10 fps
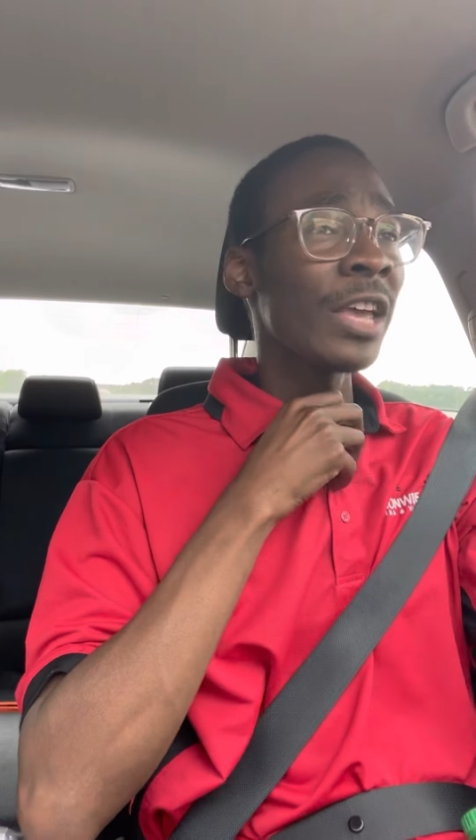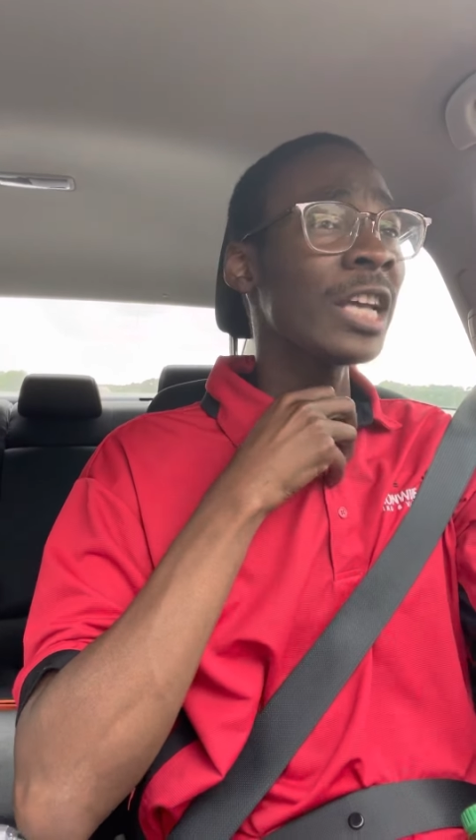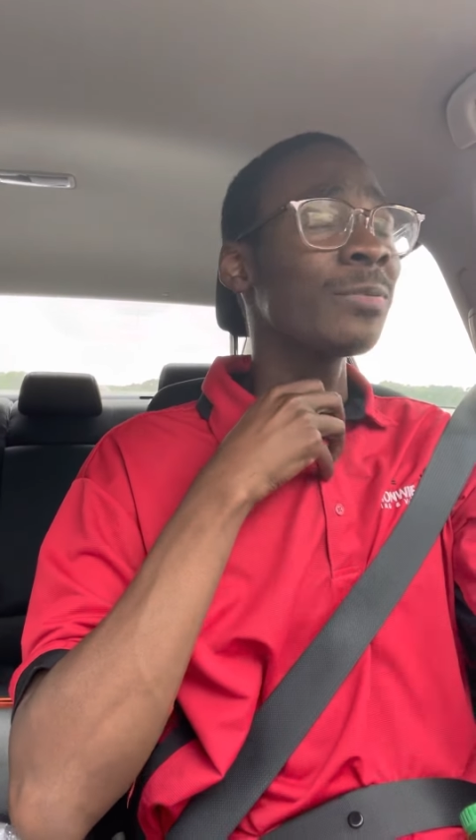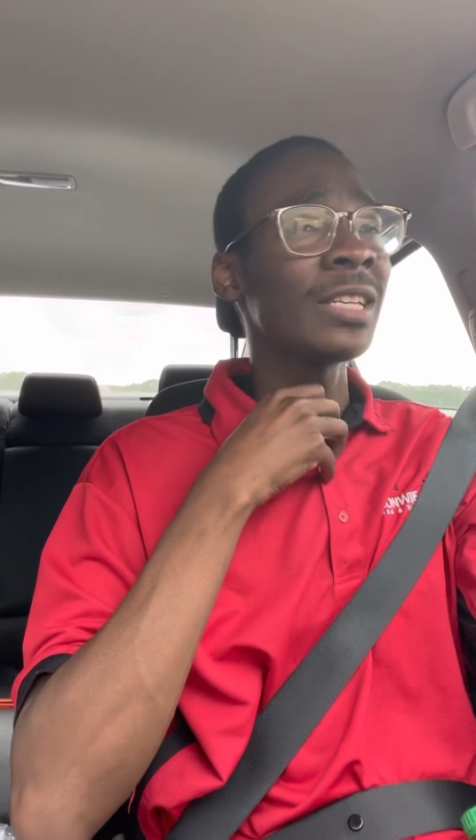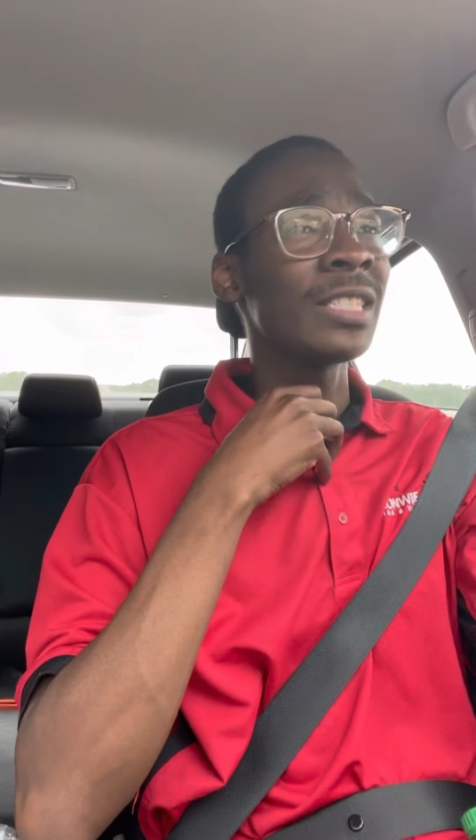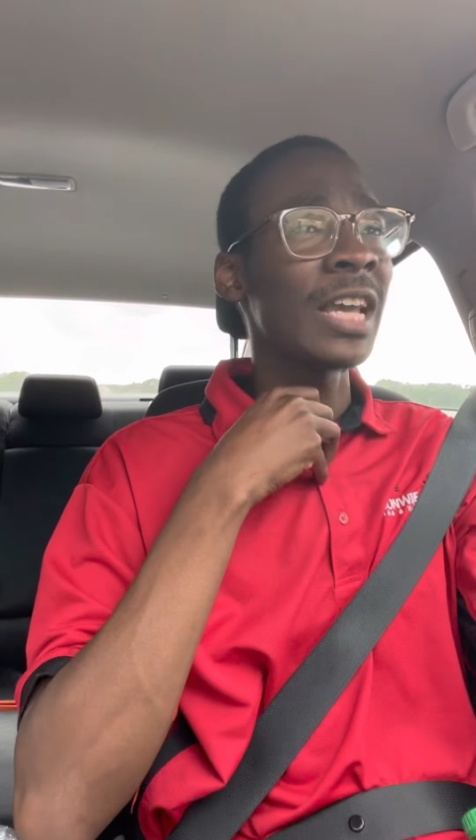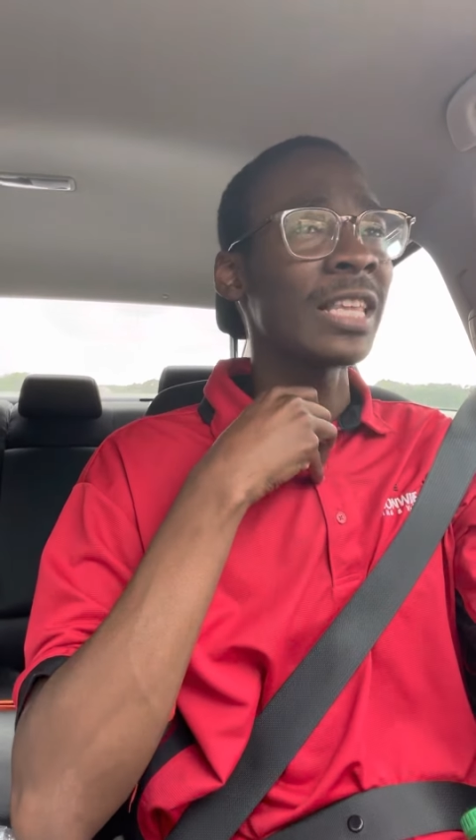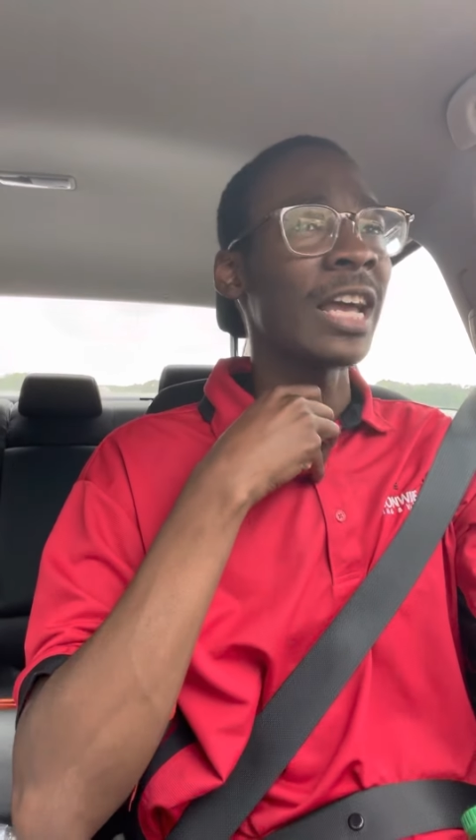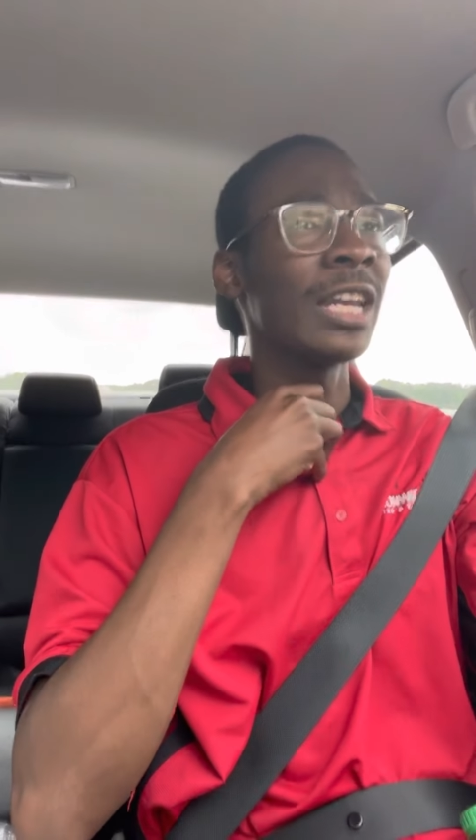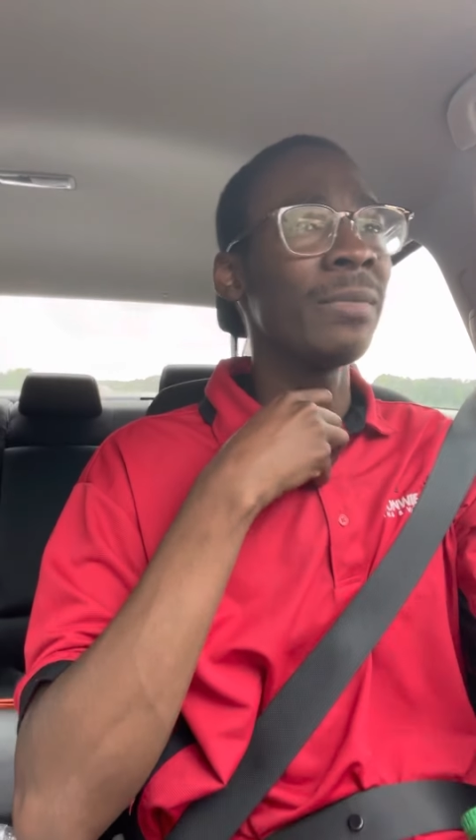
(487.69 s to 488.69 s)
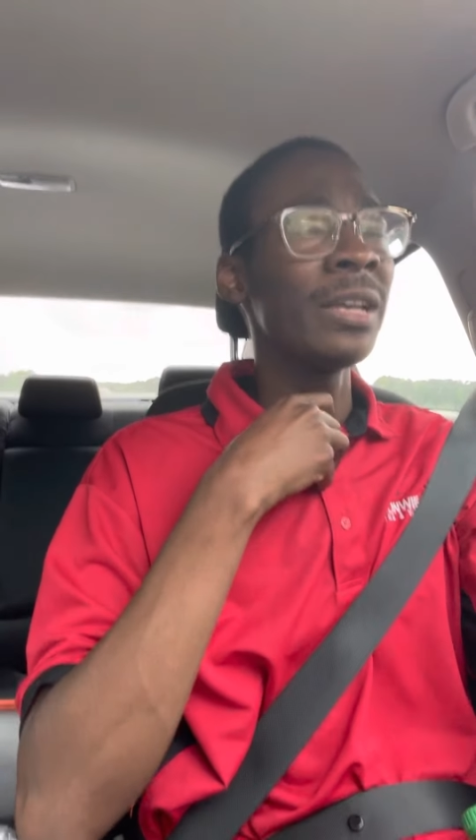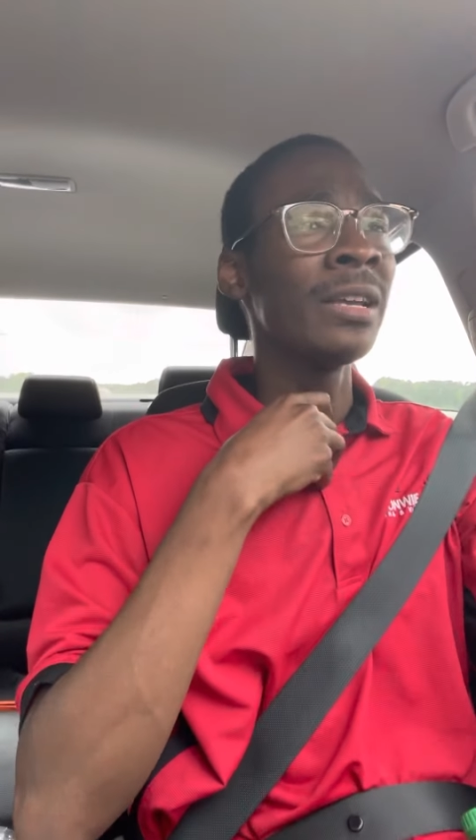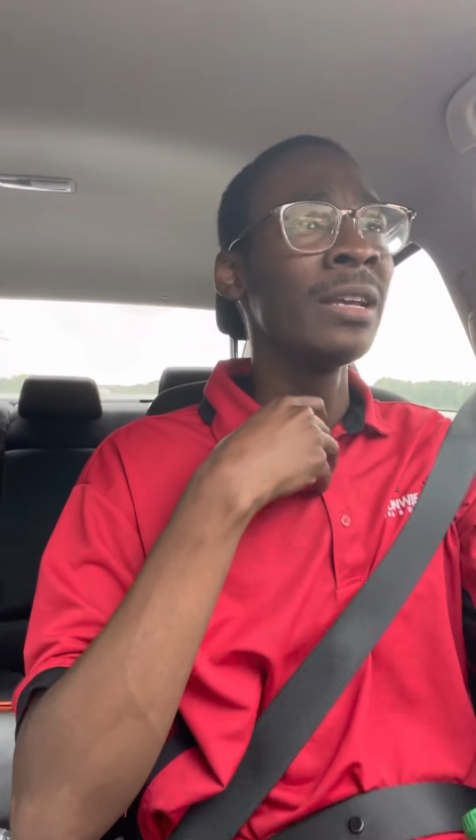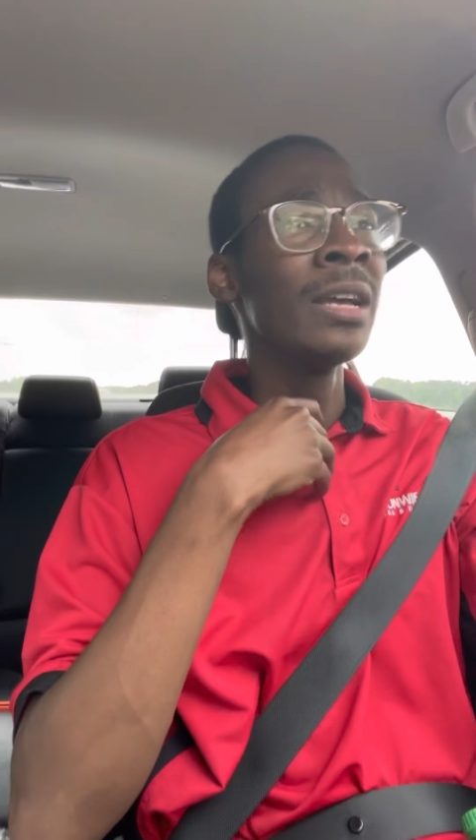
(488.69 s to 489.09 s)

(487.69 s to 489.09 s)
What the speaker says: That's what it seemed like to me.